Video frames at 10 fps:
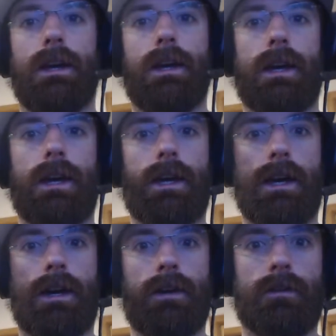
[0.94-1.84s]
Hey
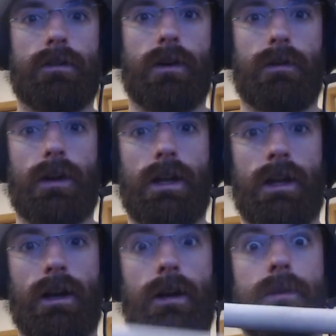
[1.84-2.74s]
guys, Ryan
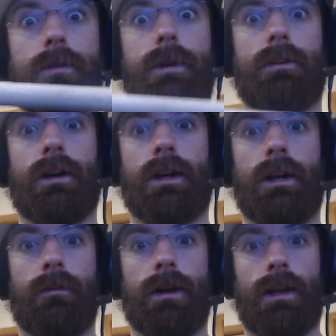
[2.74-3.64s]
here. I'm going to be
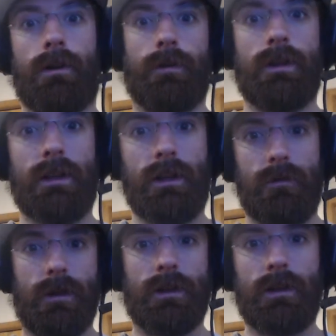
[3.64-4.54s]
talking about a really,
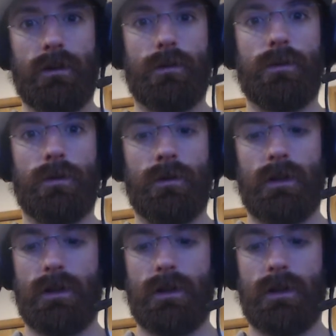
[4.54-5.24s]
really cool